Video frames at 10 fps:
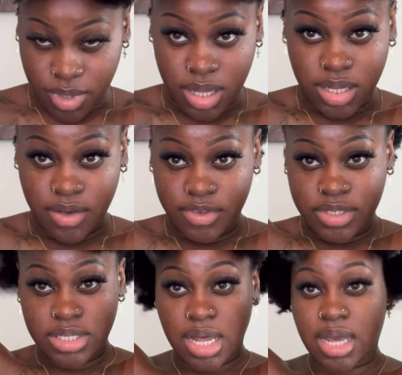I love
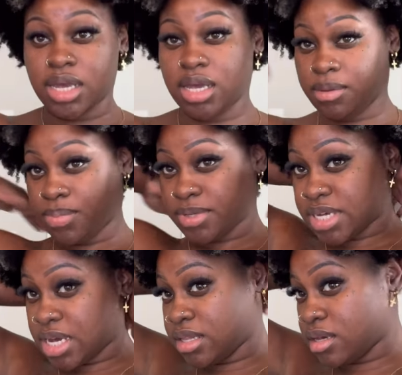using like heat
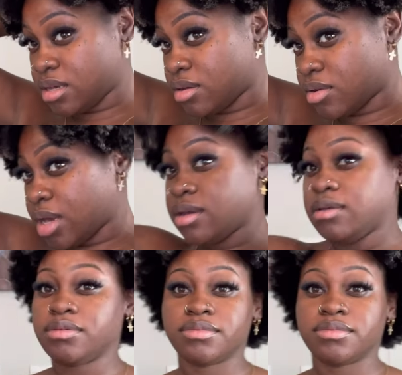protectant, okay?